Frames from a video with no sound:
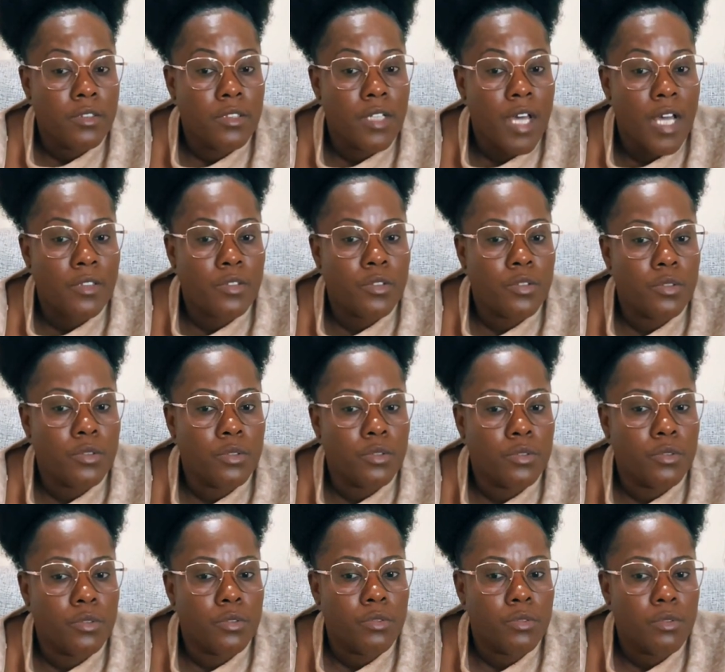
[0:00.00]
not
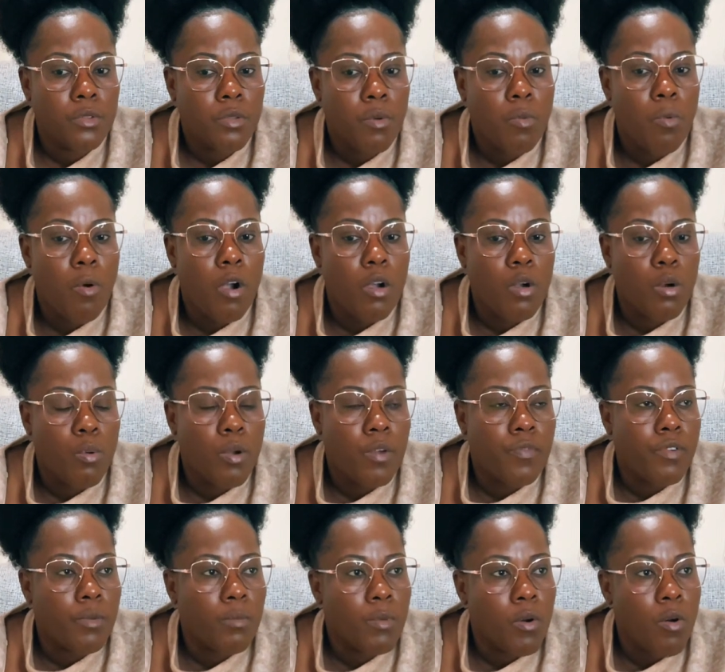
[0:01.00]
to walk
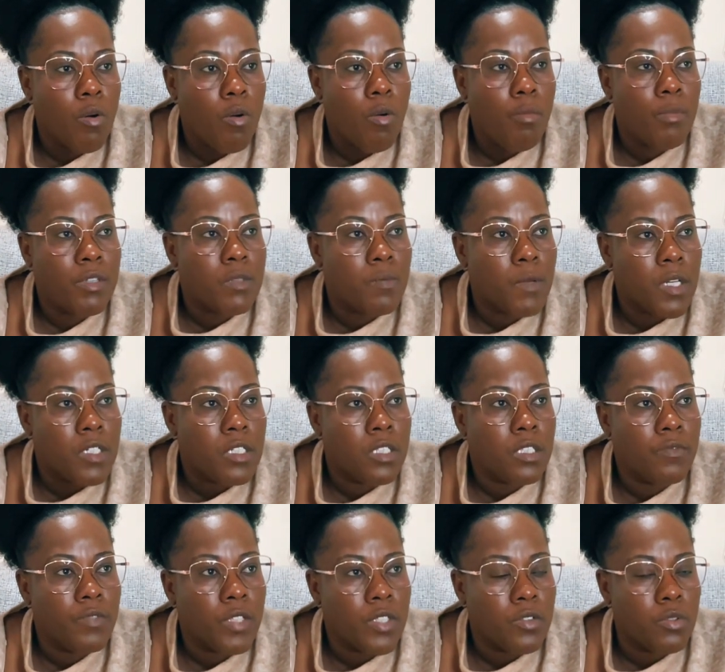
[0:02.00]
away from a home,
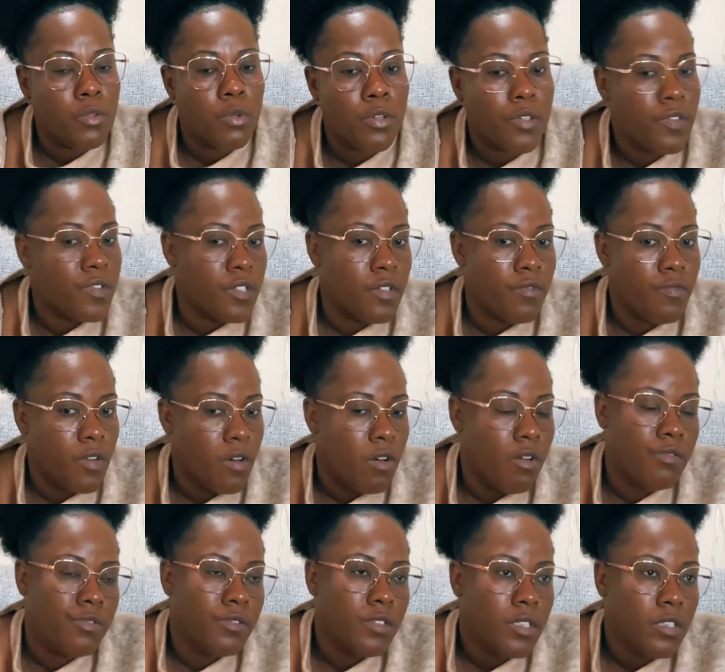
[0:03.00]
especially if there's daughters
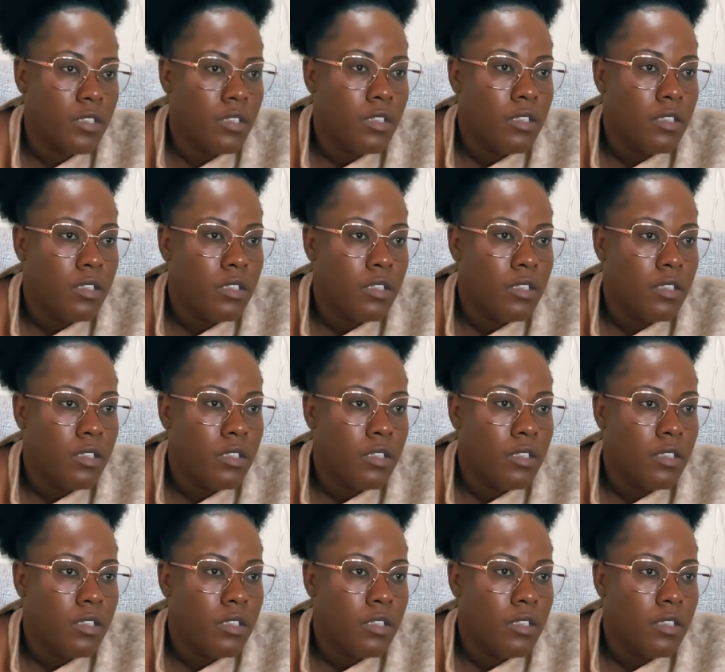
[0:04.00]
involved.